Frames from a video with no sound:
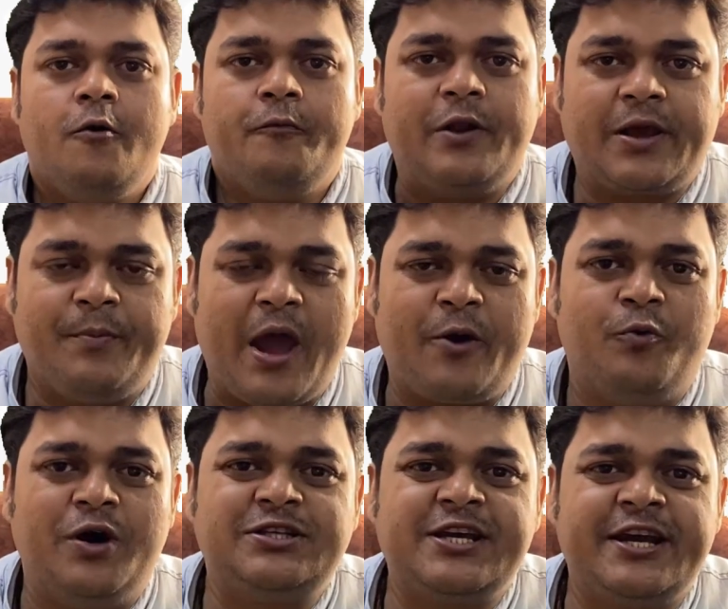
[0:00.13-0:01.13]
Welcome back
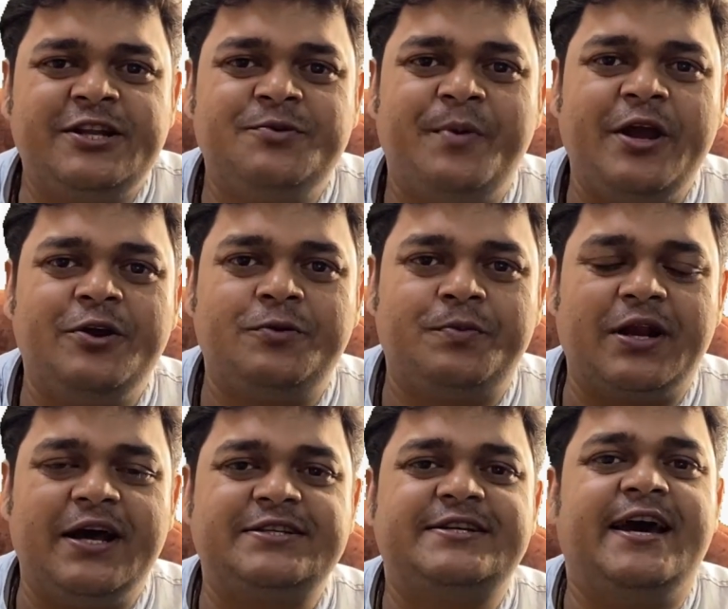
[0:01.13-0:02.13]
once again to my YouTube
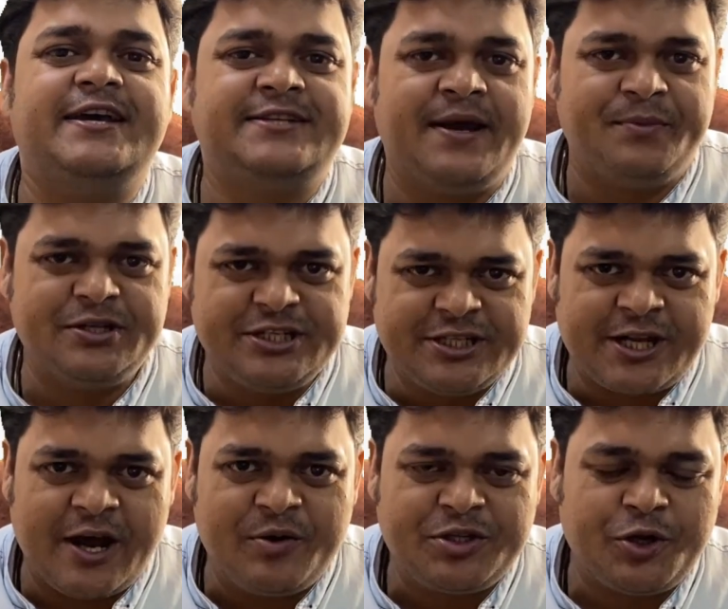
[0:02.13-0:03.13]
class. Guys, I'm Manjeet
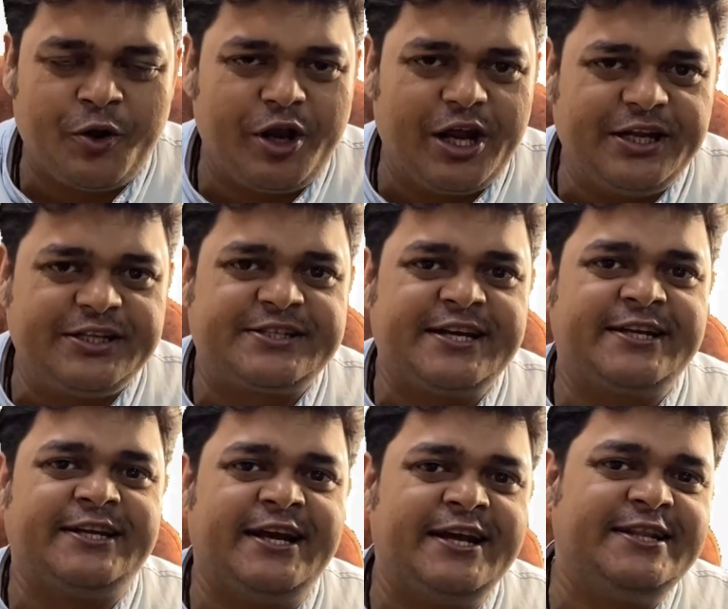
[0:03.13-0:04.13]
Rawat, your online
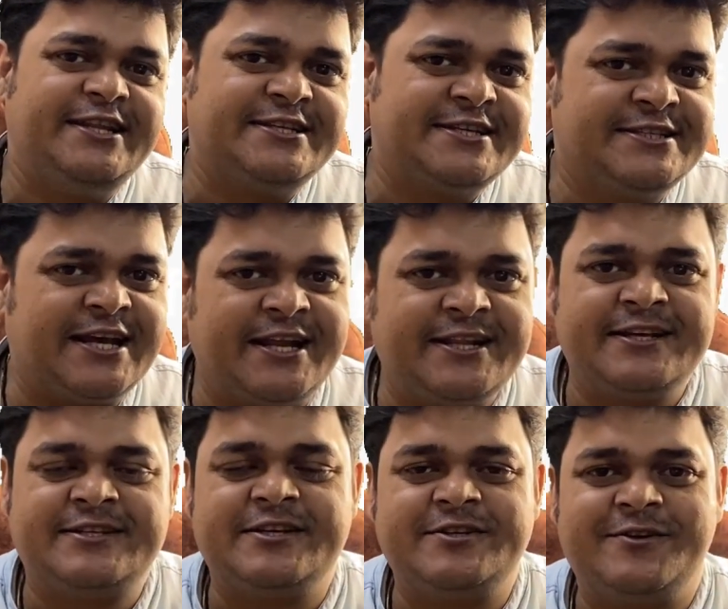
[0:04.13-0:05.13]
instructor. This is
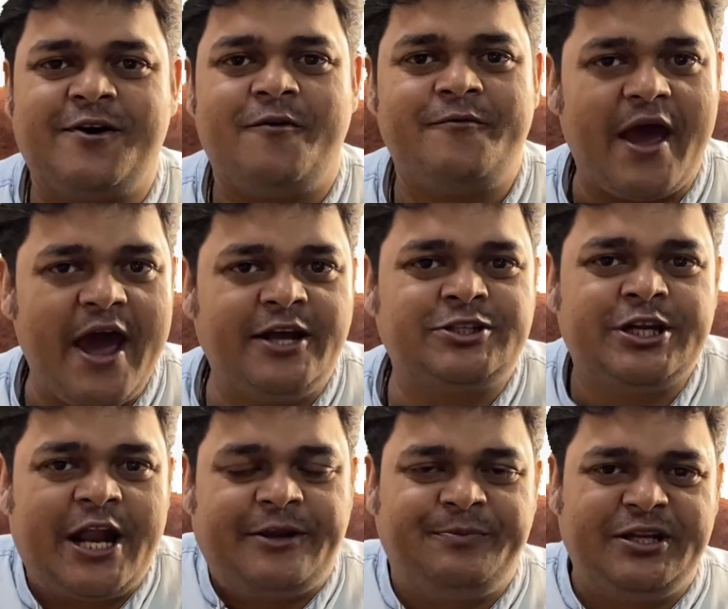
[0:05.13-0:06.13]
another session of
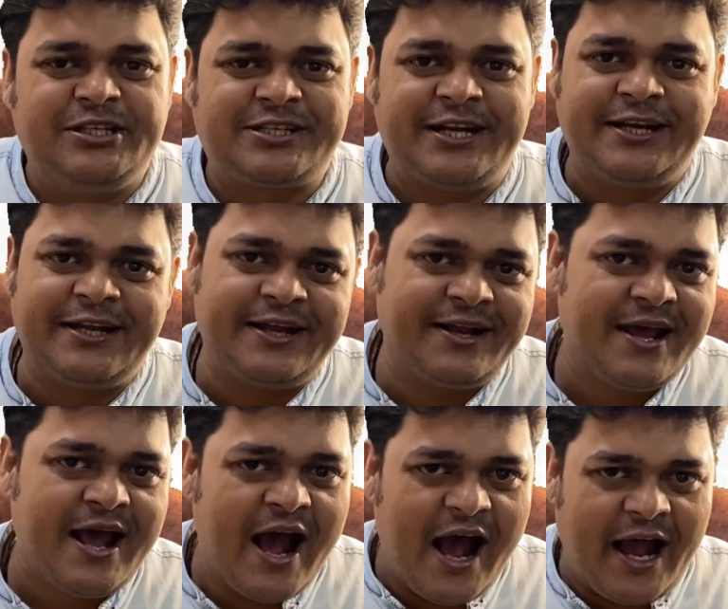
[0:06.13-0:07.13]
Azure Administrator.
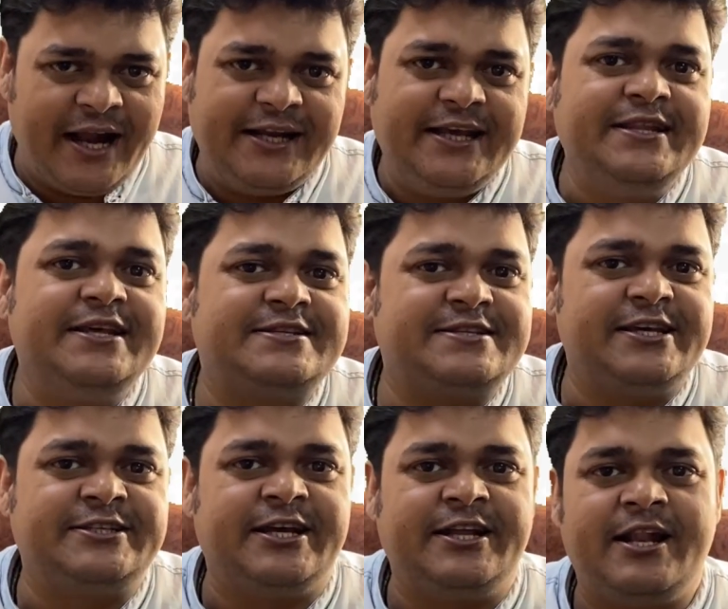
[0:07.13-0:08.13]
And in this
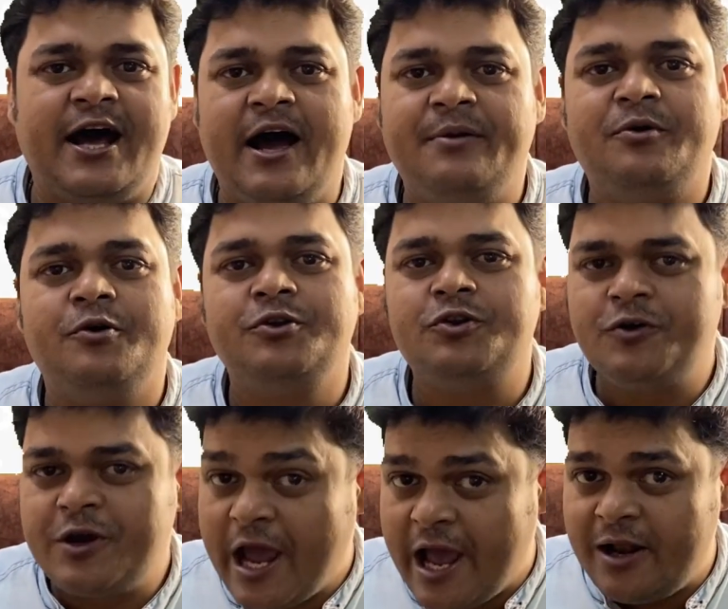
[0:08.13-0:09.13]
session, I'm going
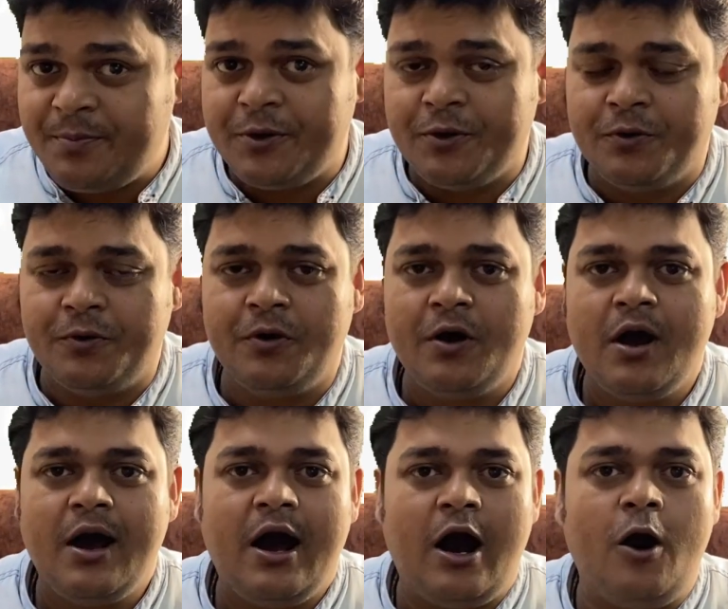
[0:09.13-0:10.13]
to help you
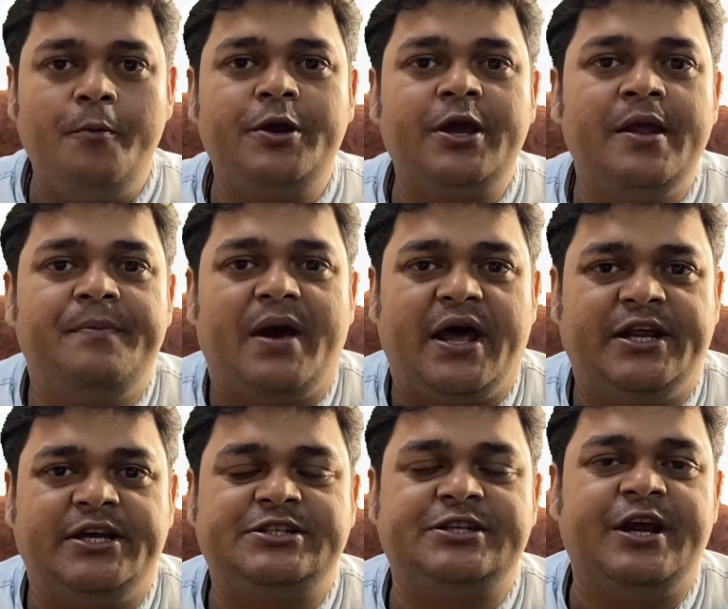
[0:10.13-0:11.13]
how we can
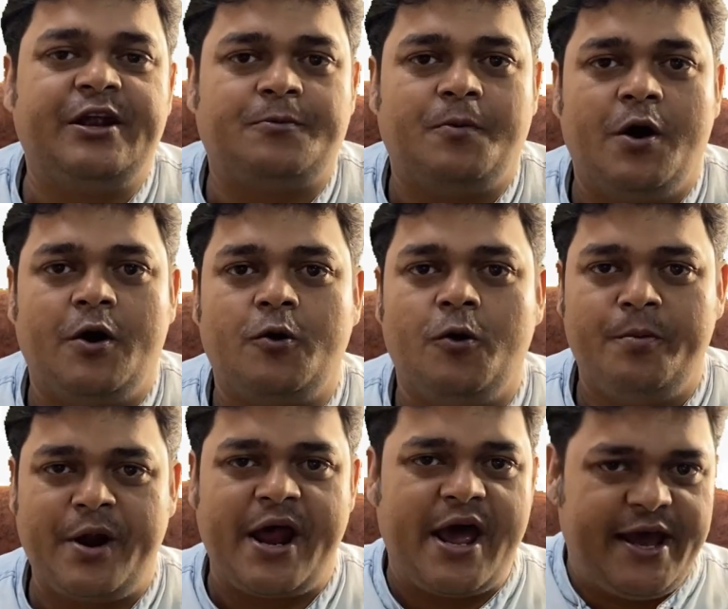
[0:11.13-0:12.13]
manage network
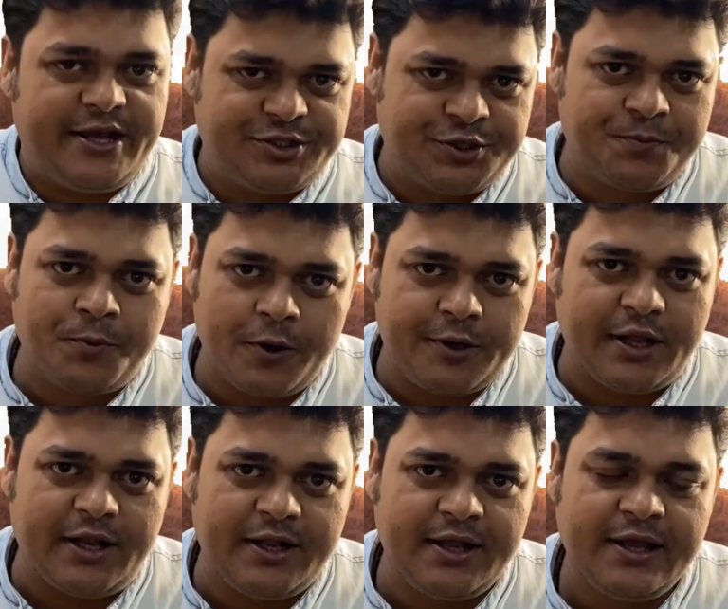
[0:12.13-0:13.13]
over Azure
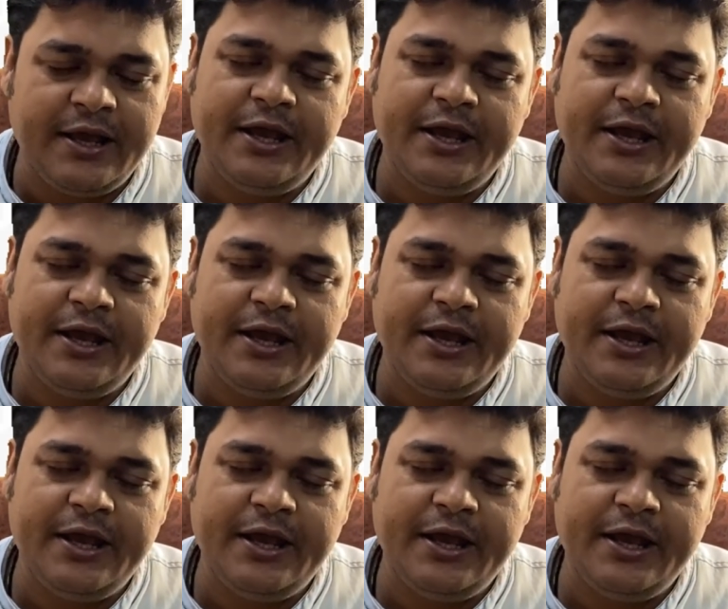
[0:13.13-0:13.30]
portal.